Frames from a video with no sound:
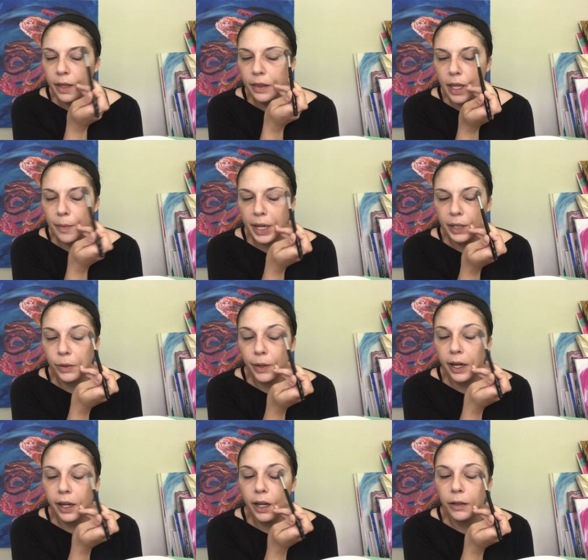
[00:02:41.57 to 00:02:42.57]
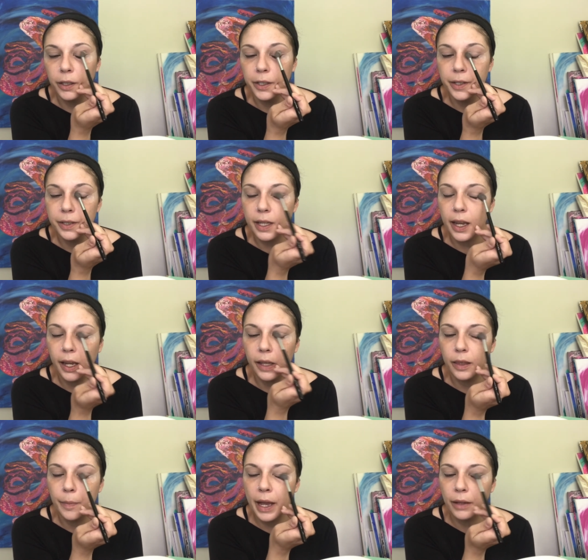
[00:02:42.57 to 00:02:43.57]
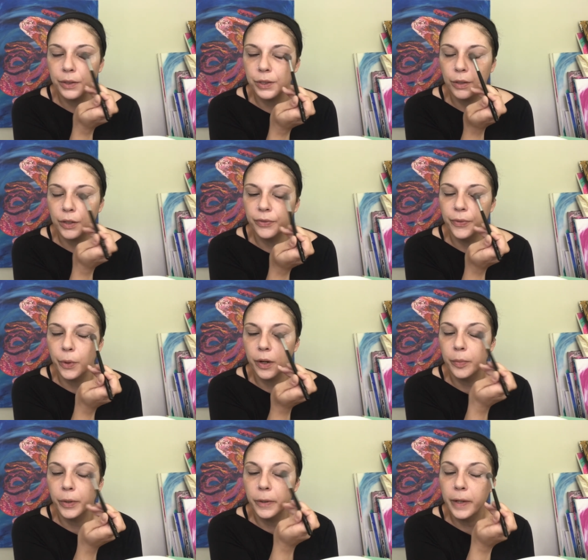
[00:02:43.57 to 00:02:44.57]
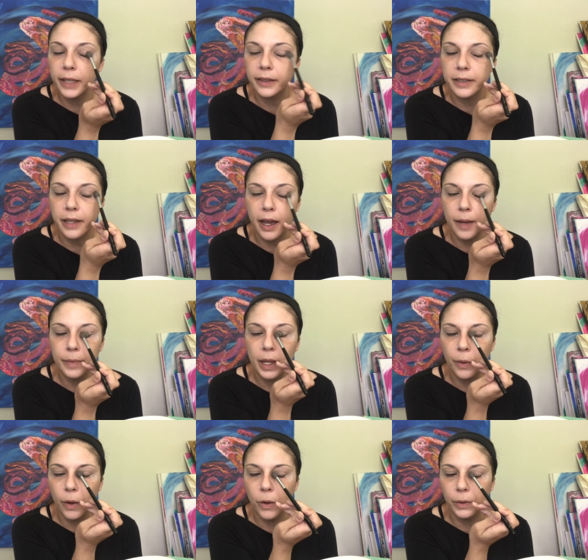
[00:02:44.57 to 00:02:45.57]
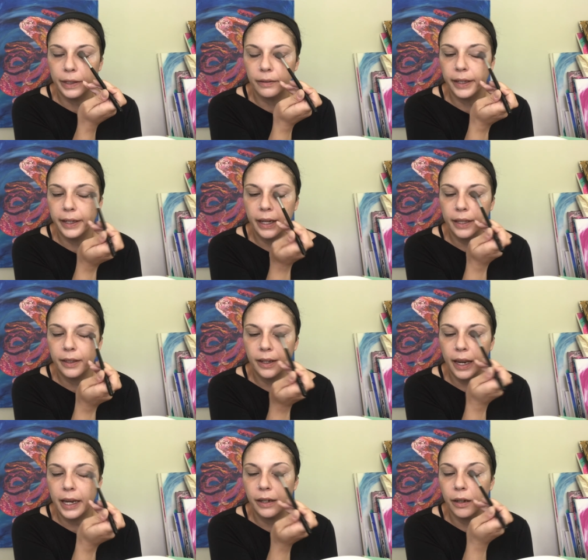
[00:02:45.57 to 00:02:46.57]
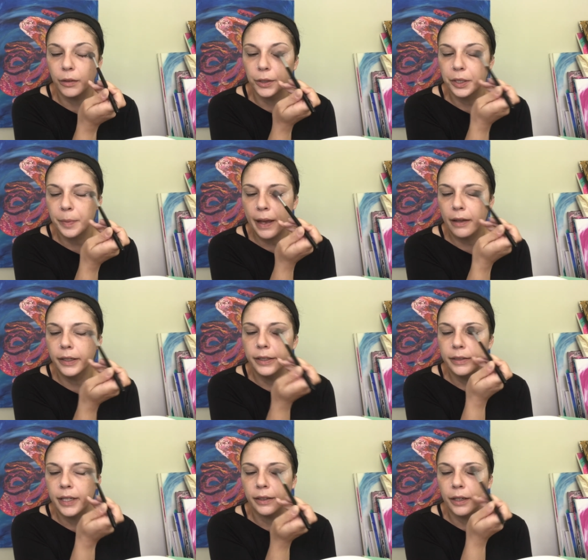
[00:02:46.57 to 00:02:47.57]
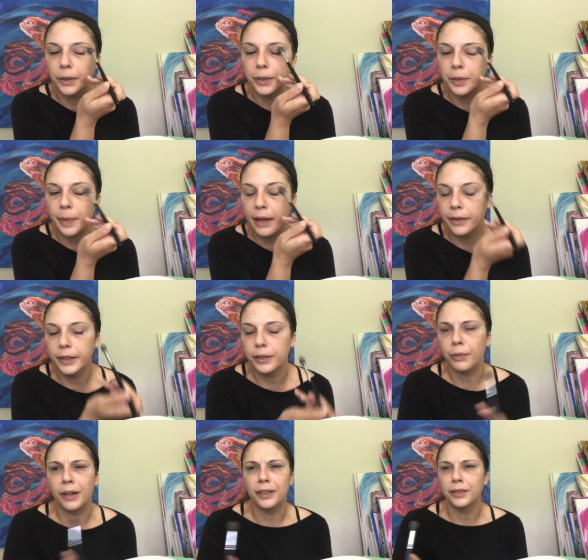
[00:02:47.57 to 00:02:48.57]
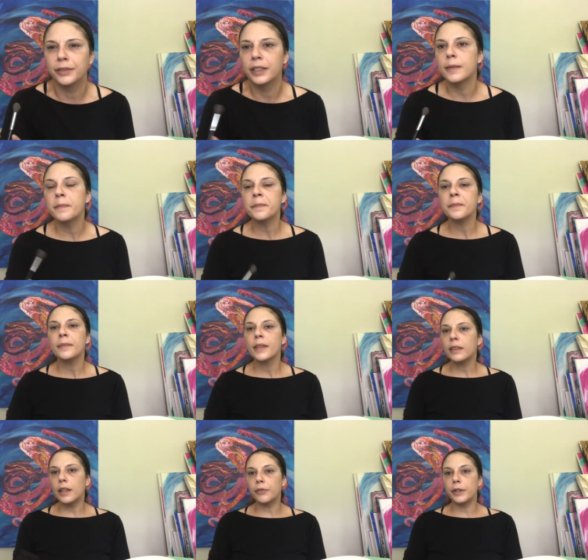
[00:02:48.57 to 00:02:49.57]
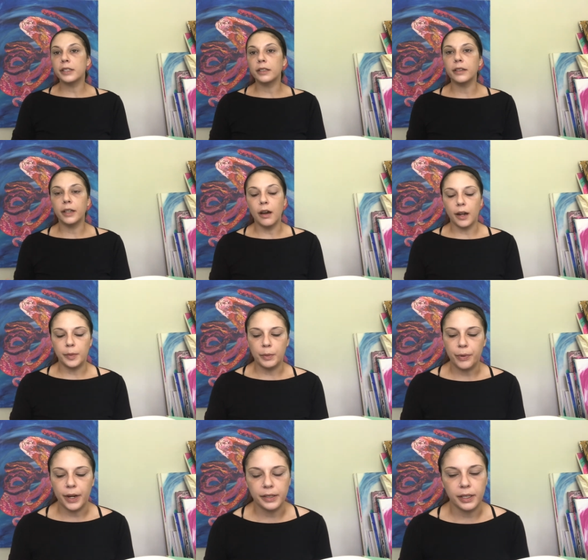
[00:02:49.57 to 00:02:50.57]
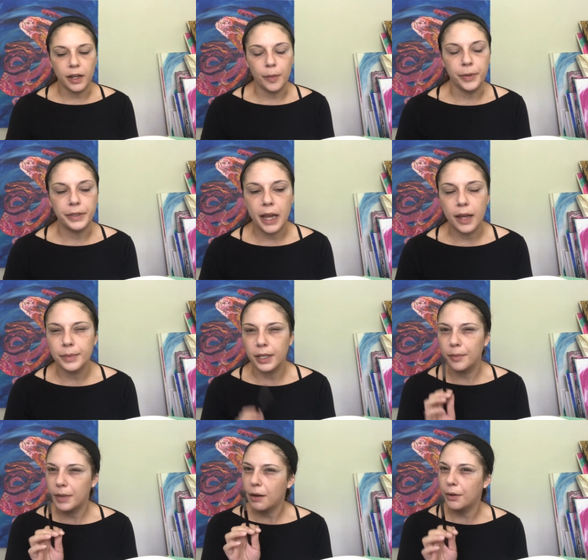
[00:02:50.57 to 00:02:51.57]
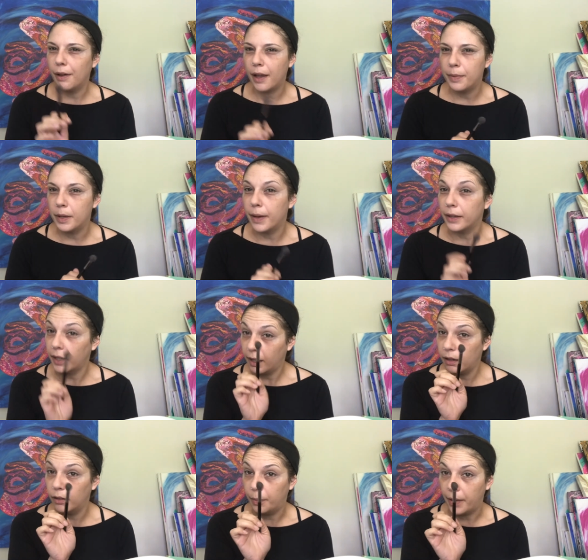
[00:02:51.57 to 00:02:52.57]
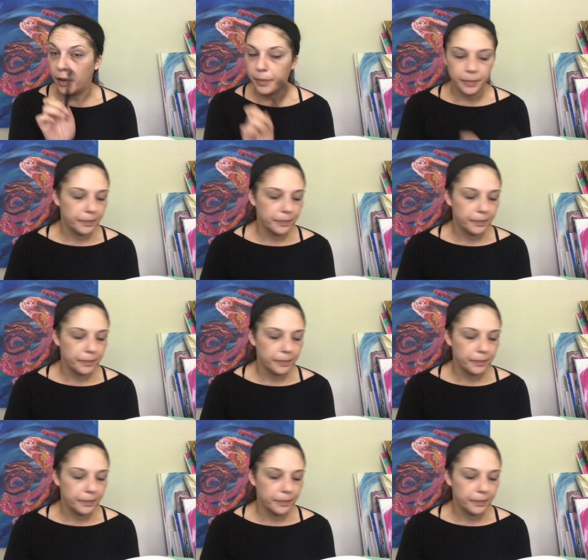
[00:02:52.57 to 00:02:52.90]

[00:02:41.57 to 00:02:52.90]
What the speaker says: they made great colors and the palettes are affordable. At the time they were only like I think $8 a palette, $10 a palette, $12. They've recently gone up in price a couple times and I'm not real happy about that ColourPop.